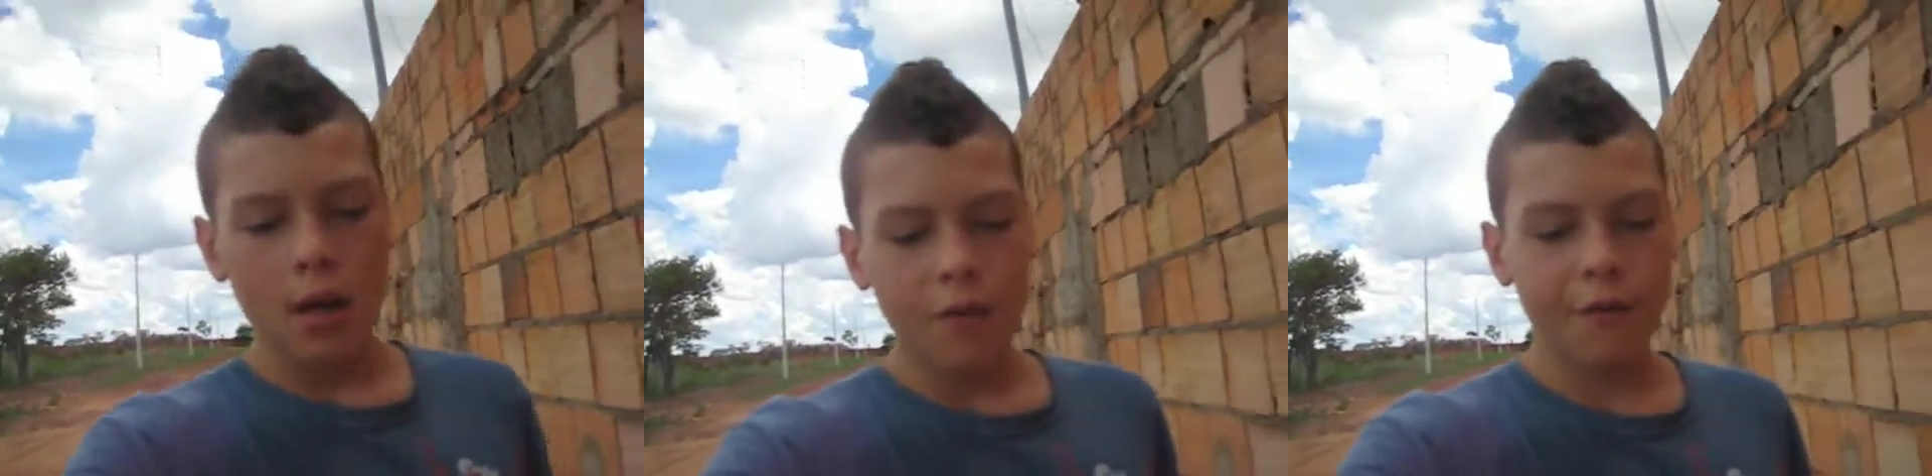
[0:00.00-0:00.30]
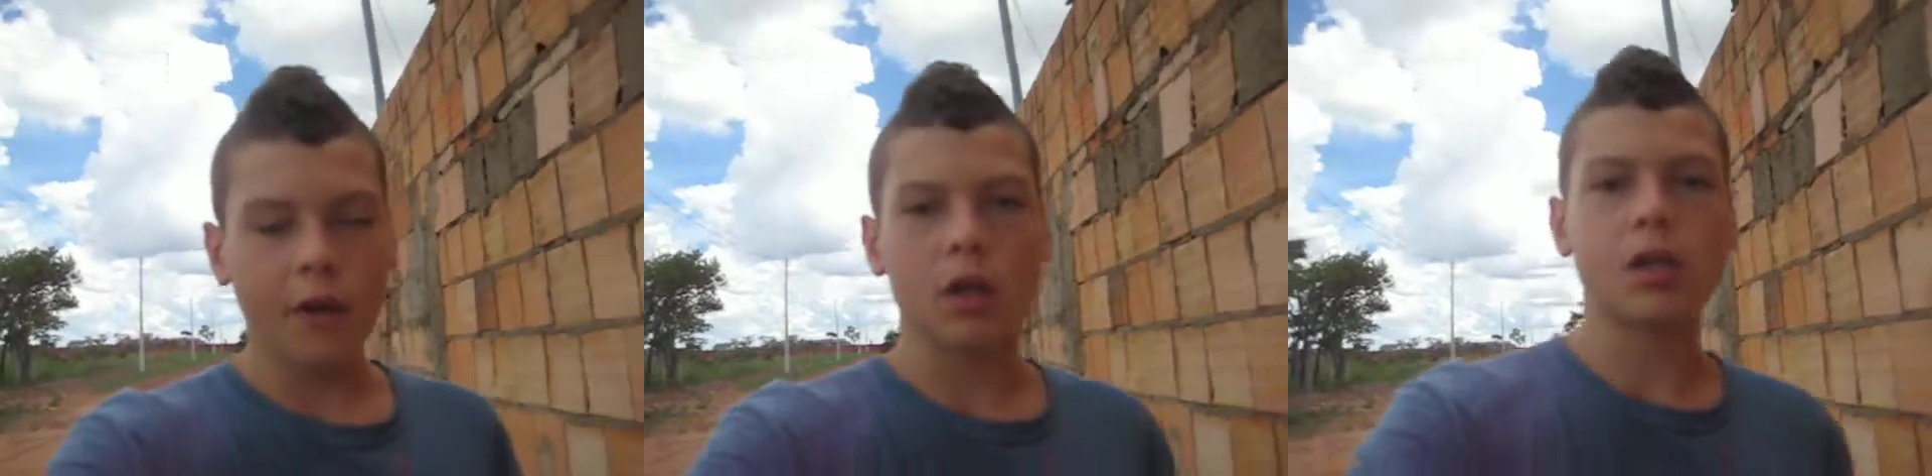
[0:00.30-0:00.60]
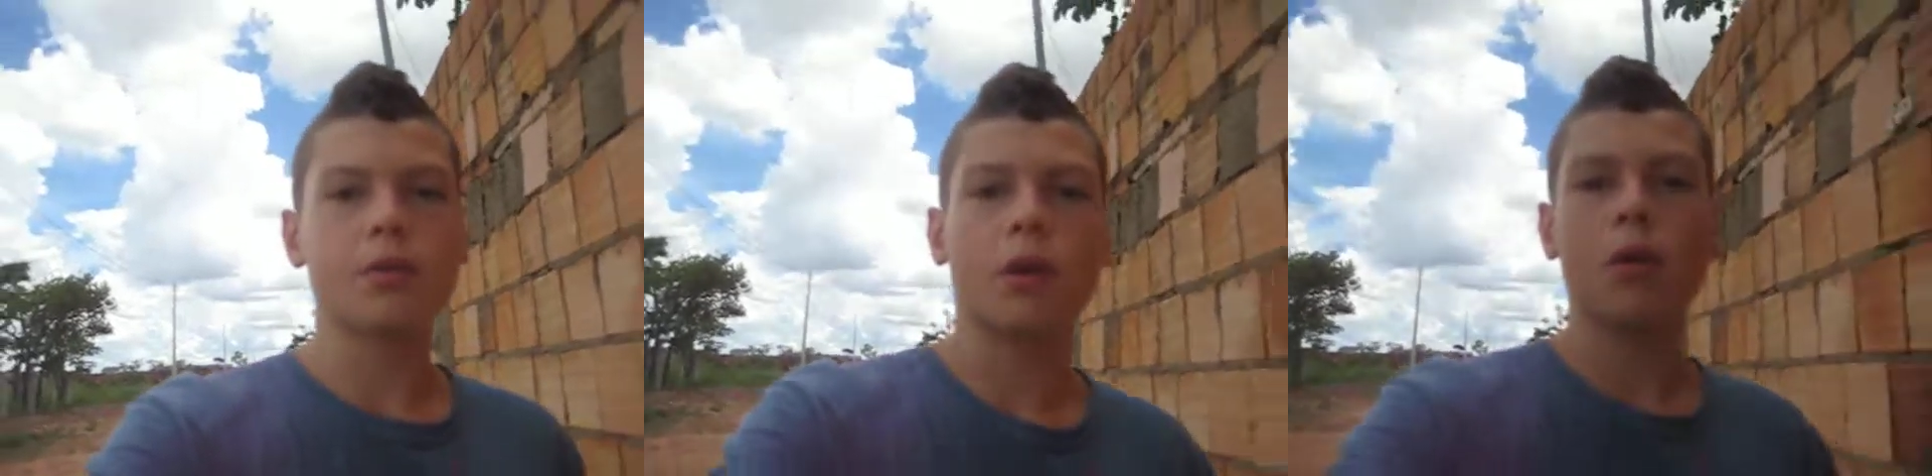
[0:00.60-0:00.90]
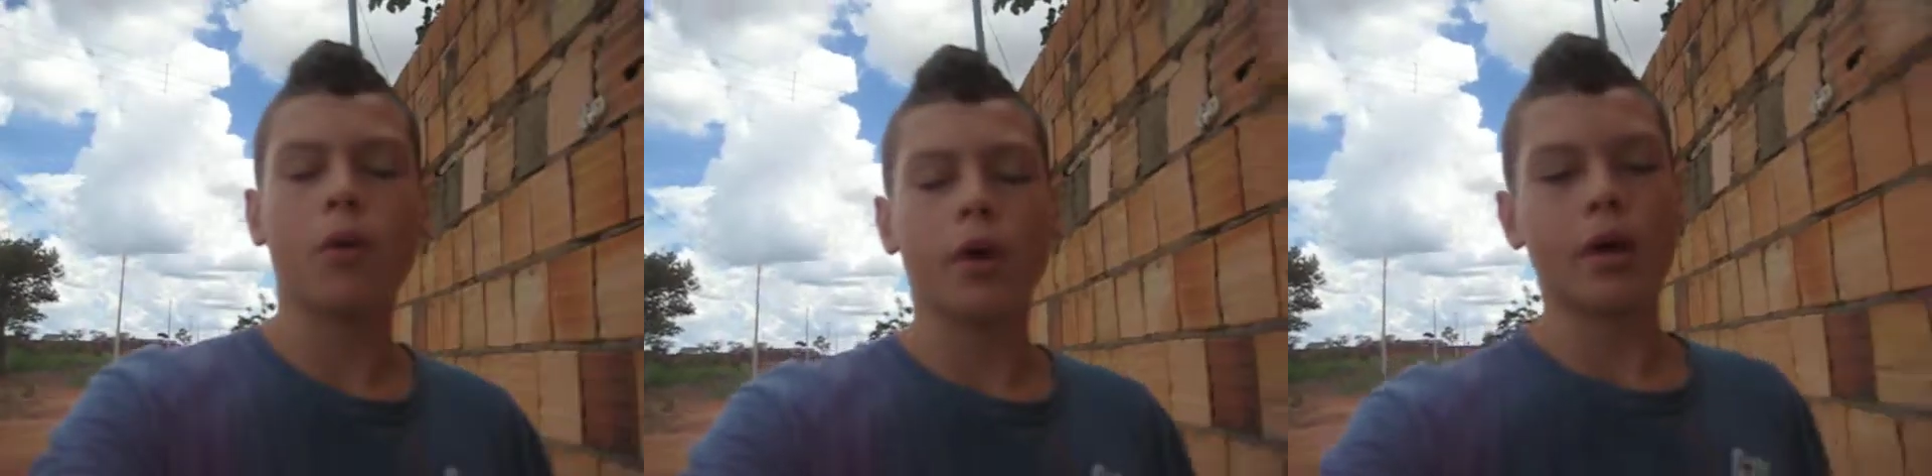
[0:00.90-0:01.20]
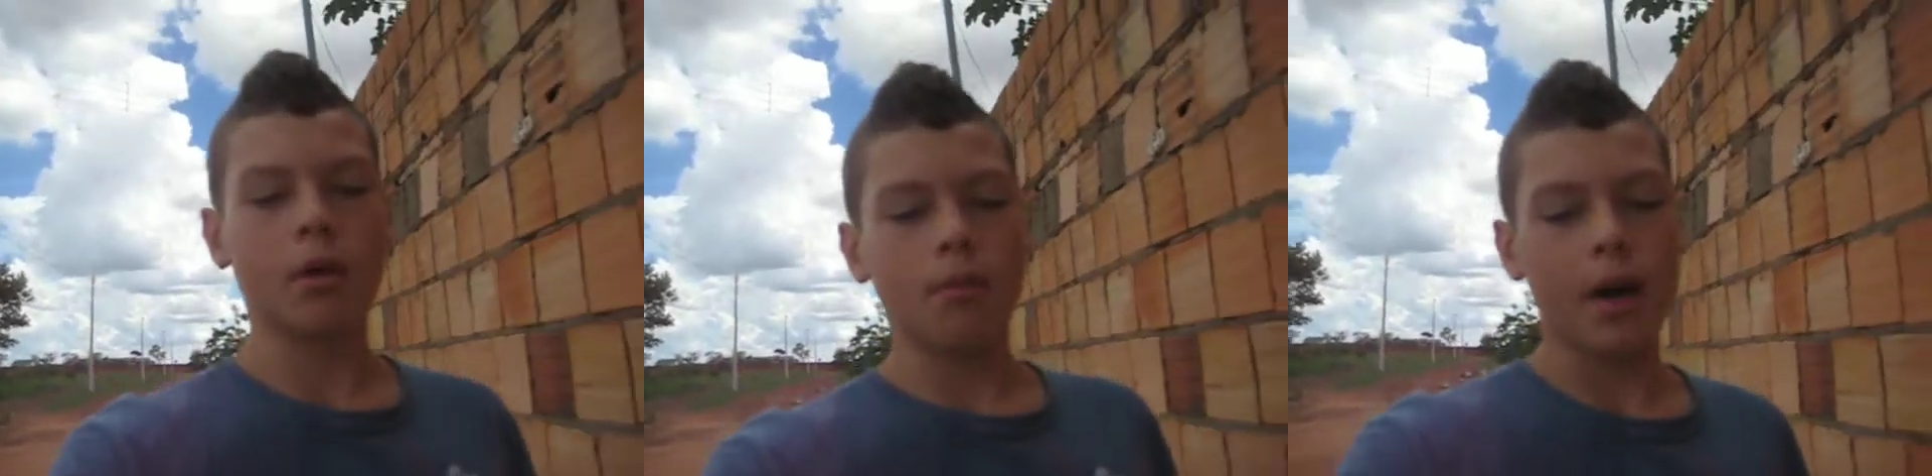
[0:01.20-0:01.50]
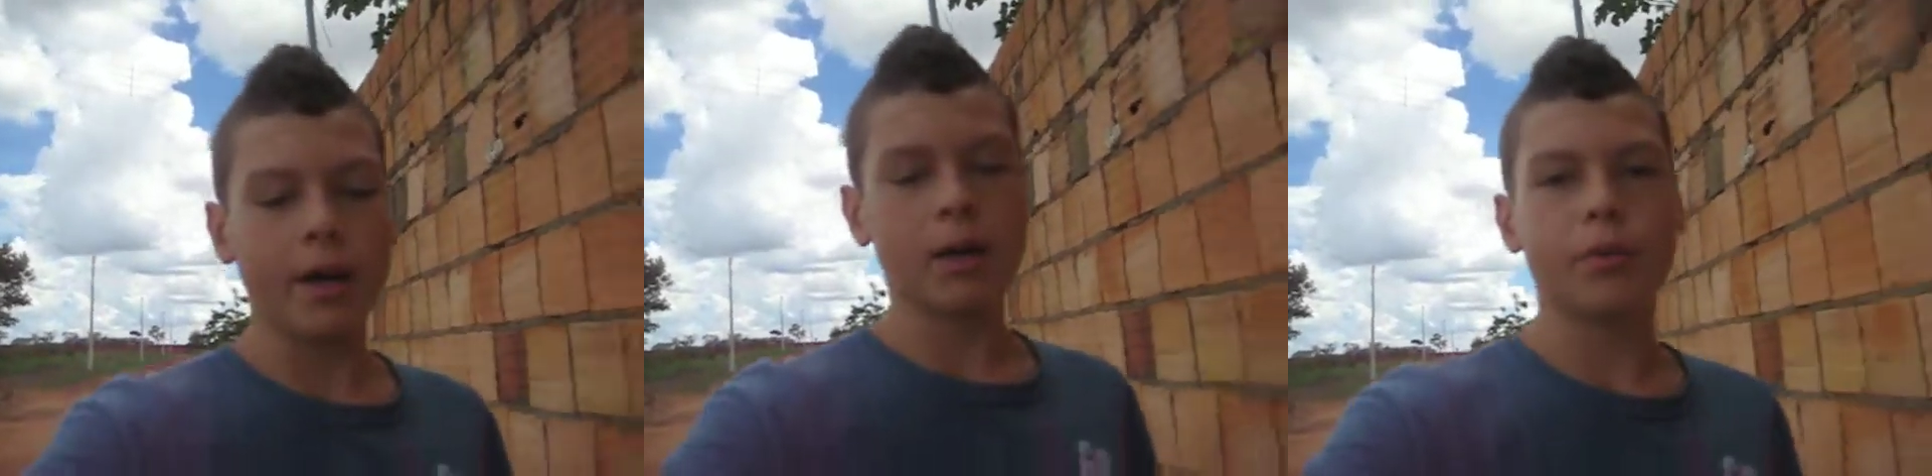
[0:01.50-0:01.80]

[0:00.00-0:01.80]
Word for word: finished recording my